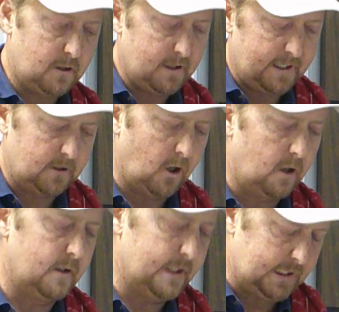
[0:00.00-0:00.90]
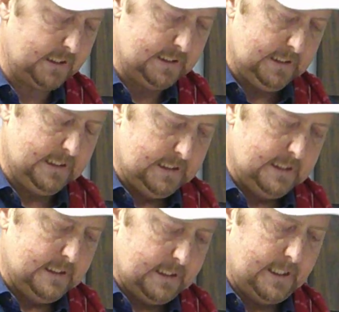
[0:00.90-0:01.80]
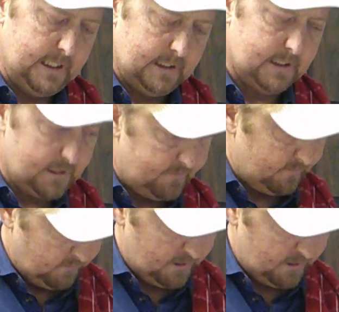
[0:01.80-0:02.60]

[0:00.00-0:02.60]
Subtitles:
and garlic, and the fresh